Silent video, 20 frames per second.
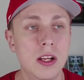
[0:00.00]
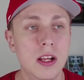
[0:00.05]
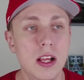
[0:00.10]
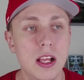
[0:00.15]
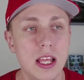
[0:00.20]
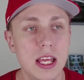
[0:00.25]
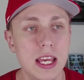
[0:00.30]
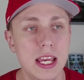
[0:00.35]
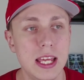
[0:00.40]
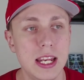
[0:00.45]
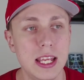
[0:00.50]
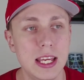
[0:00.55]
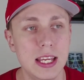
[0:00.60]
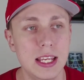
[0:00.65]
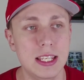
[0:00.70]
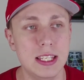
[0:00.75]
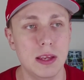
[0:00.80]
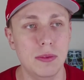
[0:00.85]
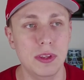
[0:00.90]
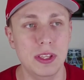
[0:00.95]
it is
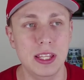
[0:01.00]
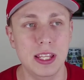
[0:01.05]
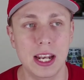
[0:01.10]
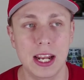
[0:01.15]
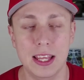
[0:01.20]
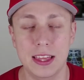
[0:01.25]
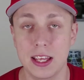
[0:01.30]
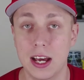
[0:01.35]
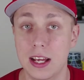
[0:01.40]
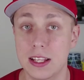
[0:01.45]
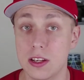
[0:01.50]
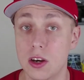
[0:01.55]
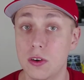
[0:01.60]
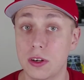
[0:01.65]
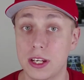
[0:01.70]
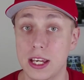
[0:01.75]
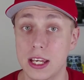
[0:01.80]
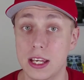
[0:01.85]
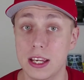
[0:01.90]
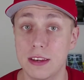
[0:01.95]
something that I thought, okay, if